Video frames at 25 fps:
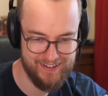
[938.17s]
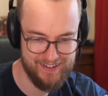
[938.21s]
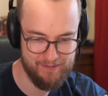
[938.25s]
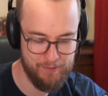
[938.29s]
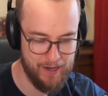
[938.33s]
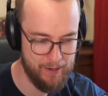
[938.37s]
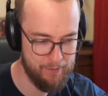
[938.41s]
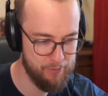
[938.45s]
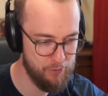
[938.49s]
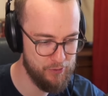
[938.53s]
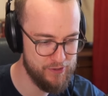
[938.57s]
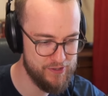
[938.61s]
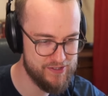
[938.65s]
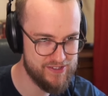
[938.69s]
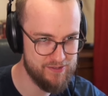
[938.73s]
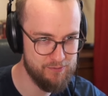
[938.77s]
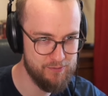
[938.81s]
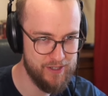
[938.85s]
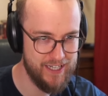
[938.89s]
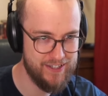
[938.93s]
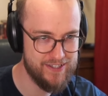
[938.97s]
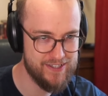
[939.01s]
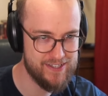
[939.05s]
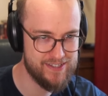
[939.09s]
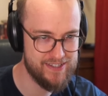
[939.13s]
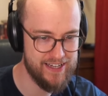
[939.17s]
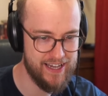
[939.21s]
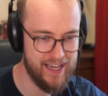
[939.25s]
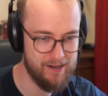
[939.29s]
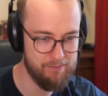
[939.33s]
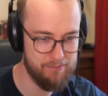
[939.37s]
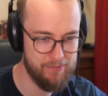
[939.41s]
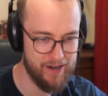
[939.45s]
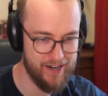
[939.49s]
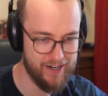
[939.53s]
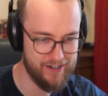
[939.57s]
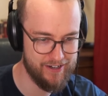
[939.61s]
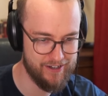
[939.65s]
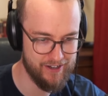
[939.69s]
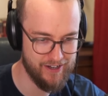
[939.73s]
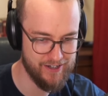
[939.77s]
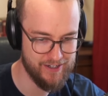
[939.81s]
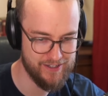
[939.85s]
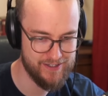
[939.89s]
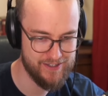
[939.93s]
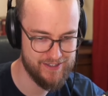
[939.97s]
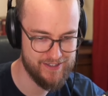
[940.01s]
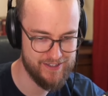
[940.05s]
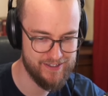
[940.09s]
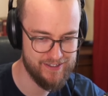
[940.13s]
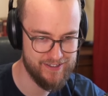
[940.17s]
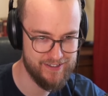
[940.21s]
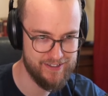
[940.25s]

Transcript: Maybe we need to sandbag, guys.